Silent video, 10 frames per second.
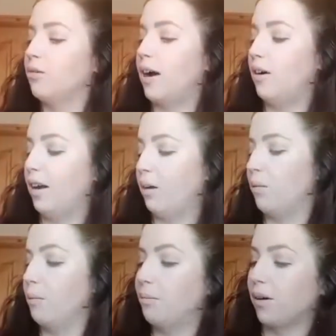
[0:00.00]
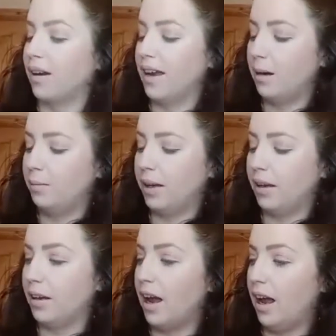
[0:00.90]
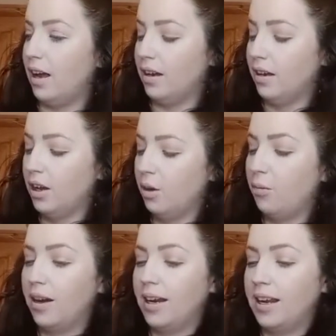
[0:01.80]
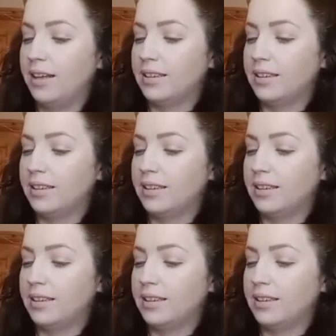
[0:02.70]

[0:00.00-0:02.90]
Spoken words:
growling, whimpering, yelping, whining,